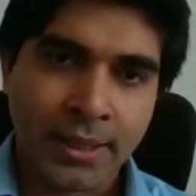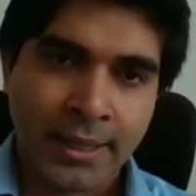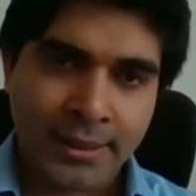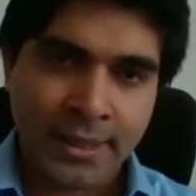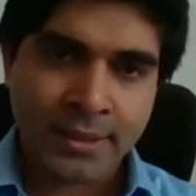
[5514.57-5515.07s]
Like
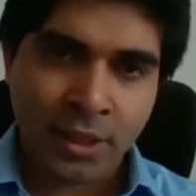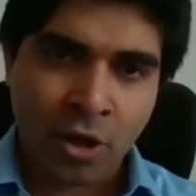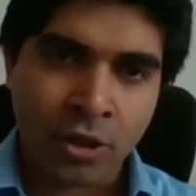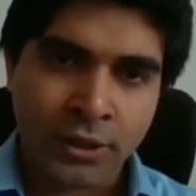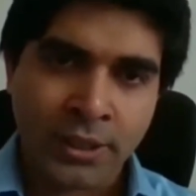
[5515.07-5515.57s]
there is a
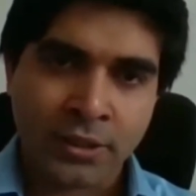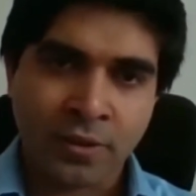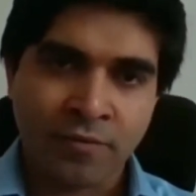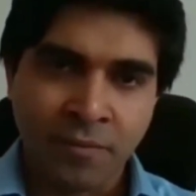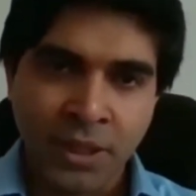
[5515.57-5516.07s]
context
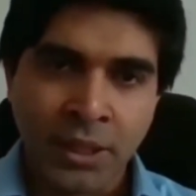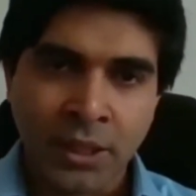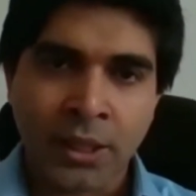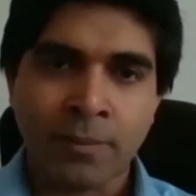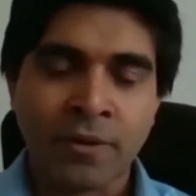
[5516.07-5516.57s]
of me
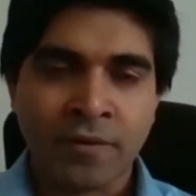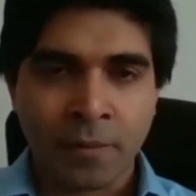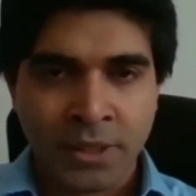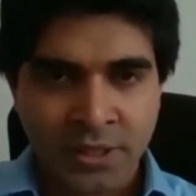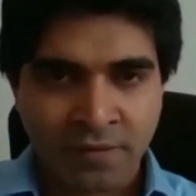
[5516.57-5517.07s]
coming from
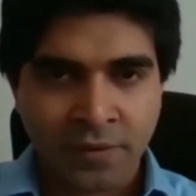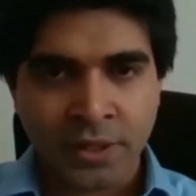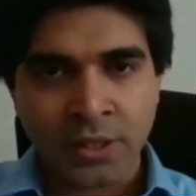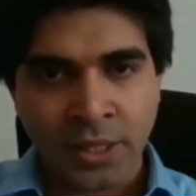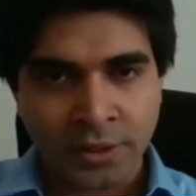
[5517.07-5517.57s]
a
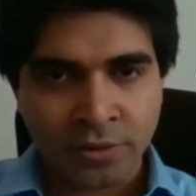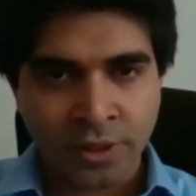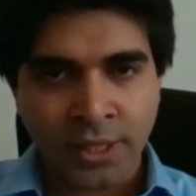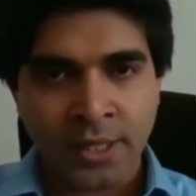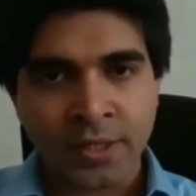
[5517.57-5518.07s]
different country
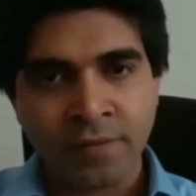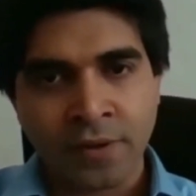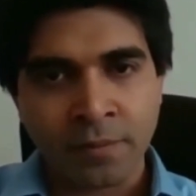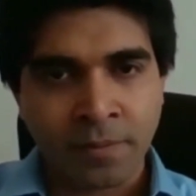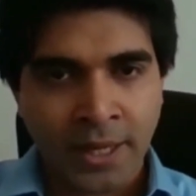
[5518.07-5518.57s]
and a
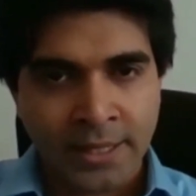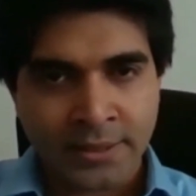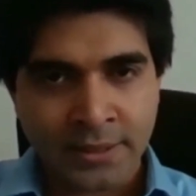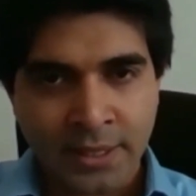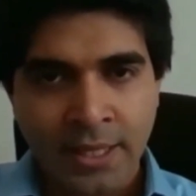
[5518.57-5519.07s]
different
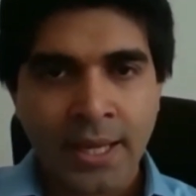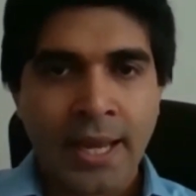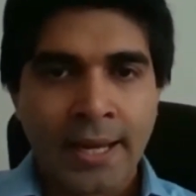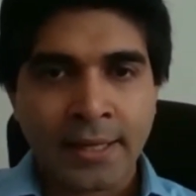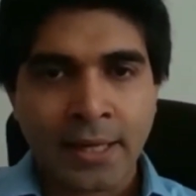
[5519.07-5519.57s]
place
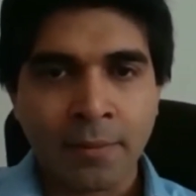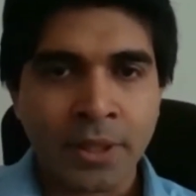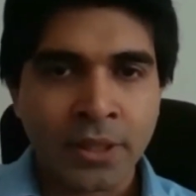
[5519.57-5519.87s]
and coming